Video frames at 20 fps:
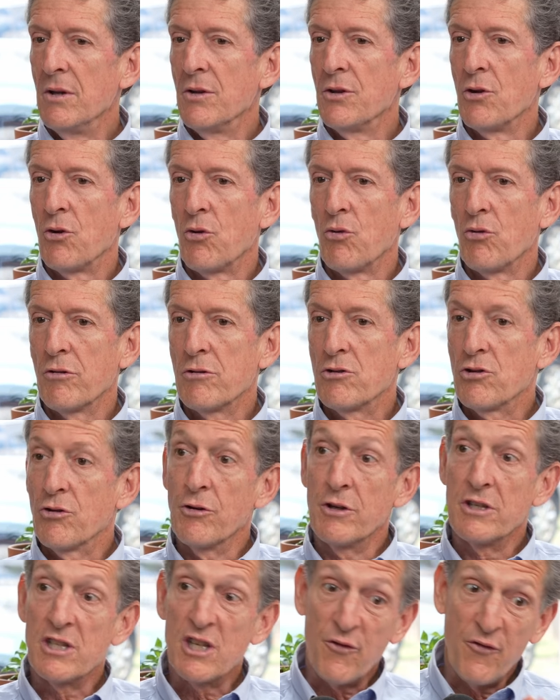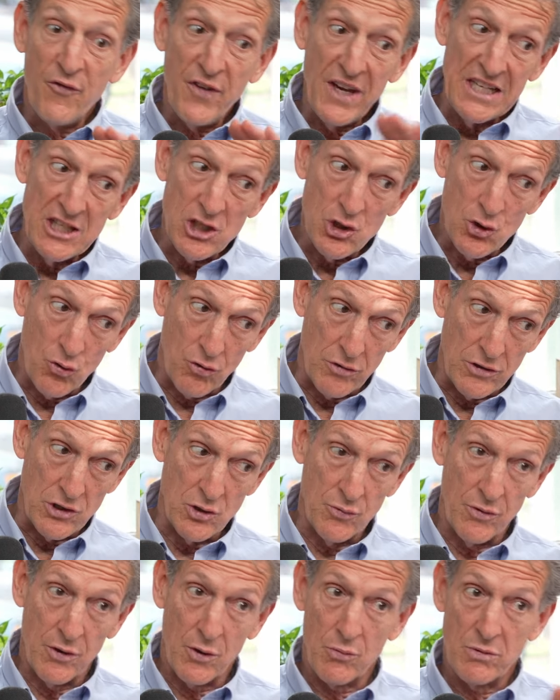The Lord turn his face towards
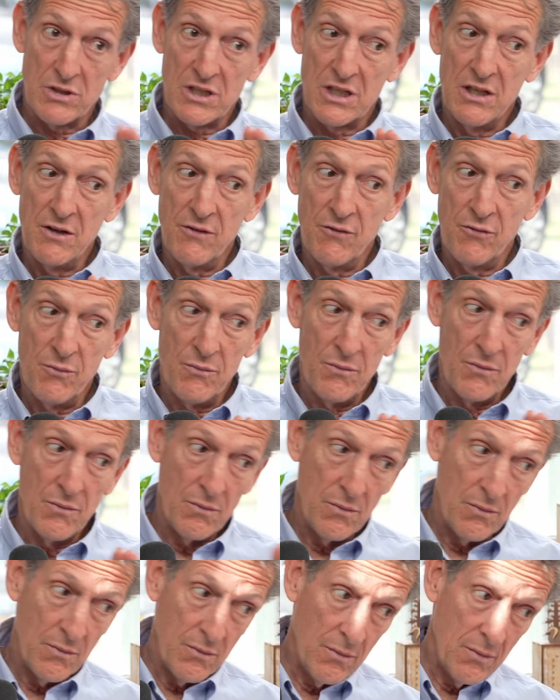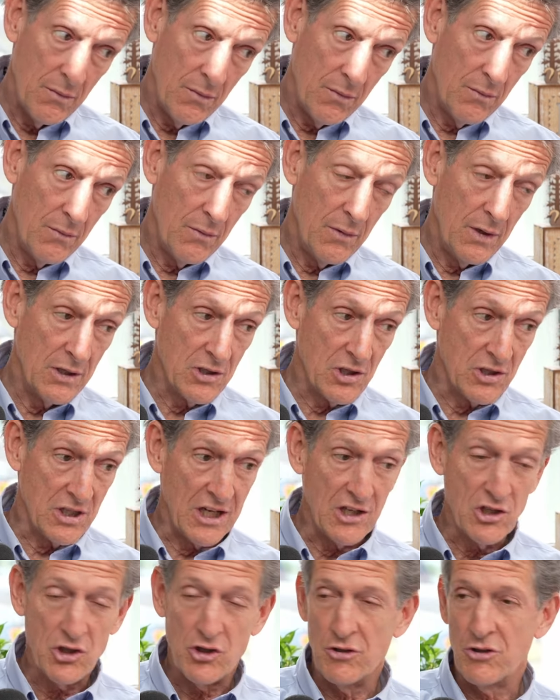you. In other words, give his
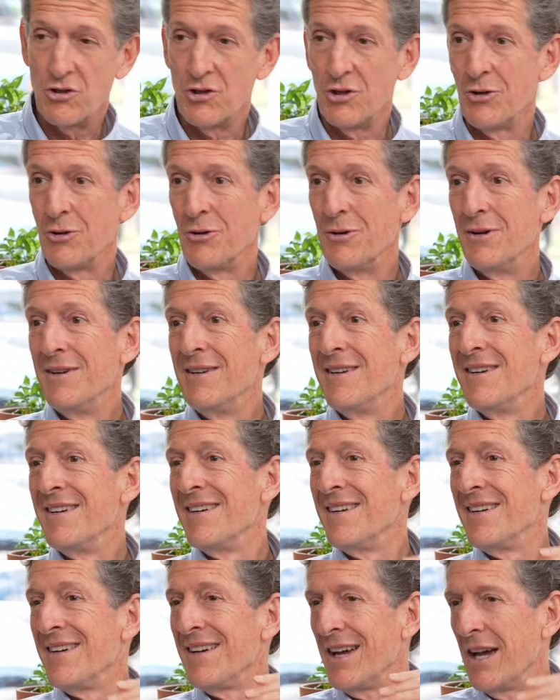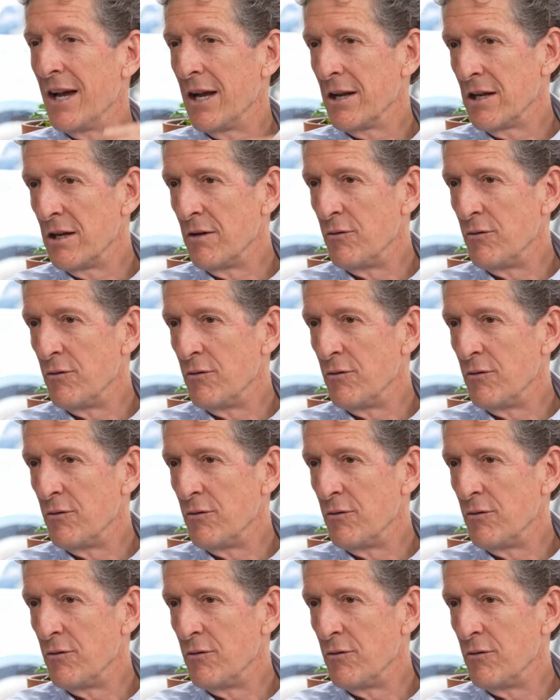attention to you and